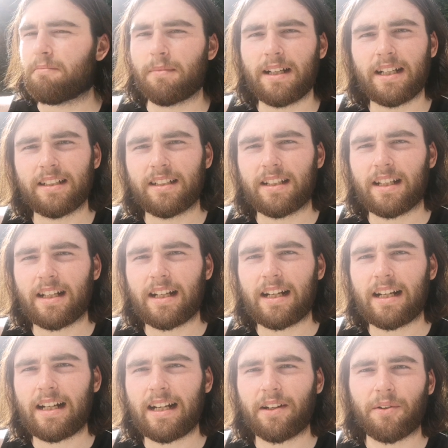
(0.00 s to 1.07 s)
Man,
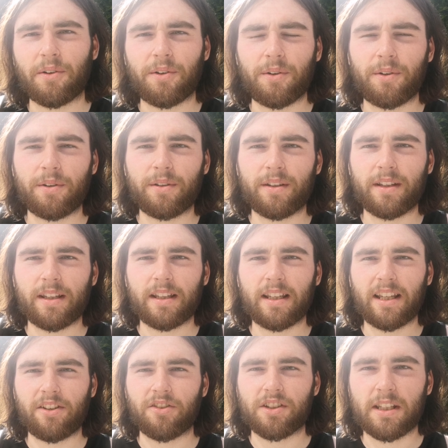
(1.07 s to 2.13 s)
I don't know.
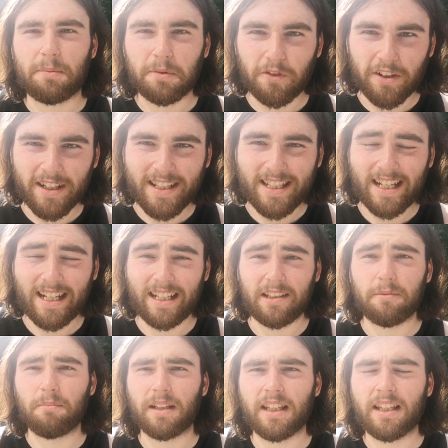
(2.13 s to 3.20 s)
It just seems very sad
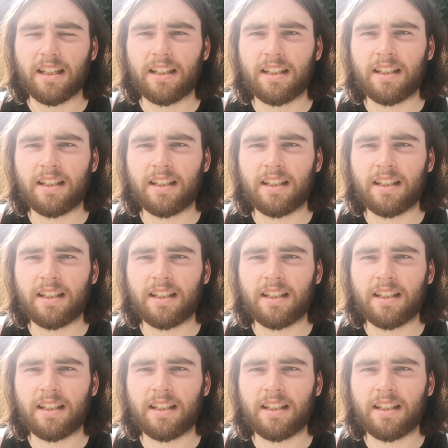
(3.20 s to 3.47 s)
to me.